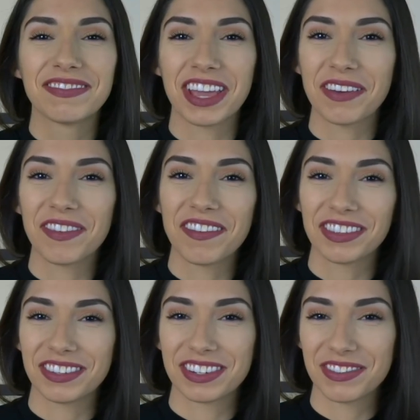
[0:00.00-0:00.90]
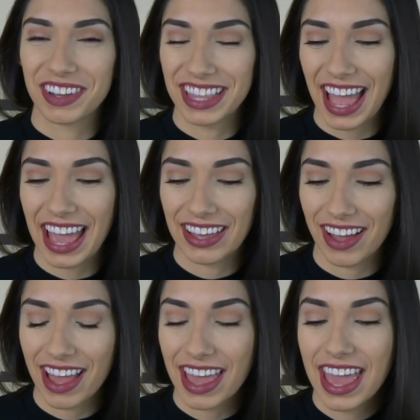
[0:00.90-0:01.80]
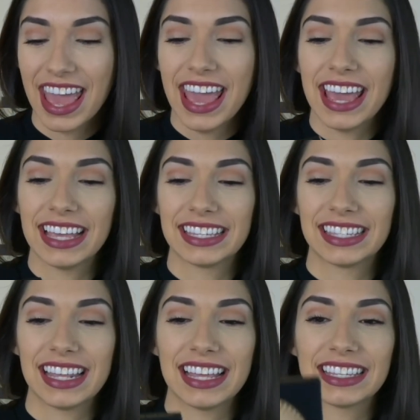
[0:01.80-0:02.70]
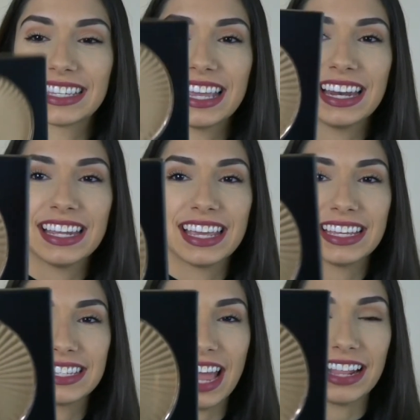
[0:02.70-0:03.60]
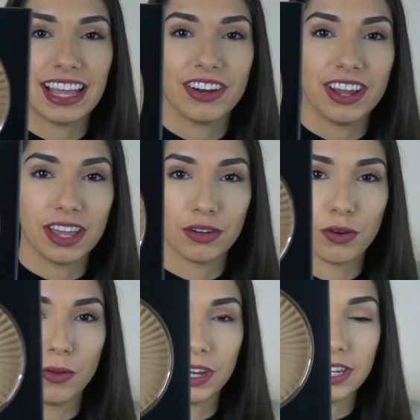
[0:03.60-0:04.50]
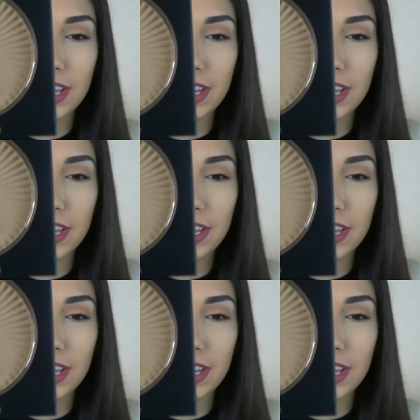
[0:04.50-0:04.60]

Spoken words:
Makeup Revolution one that I got is the Skin Kiss highlighter in Golden